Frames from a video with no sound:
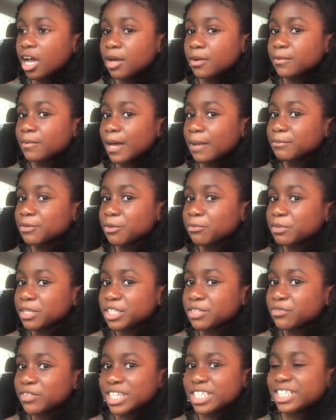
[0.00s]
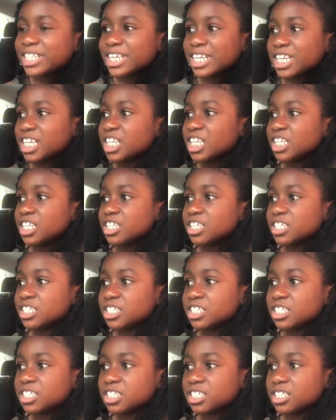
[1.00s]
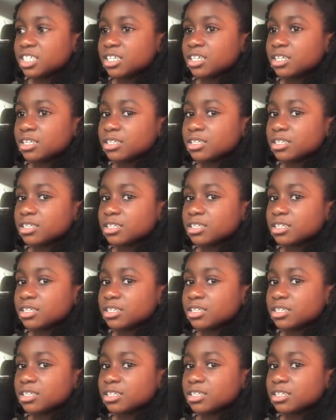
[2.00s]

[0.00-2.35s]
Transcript: I'm not being ridiculous.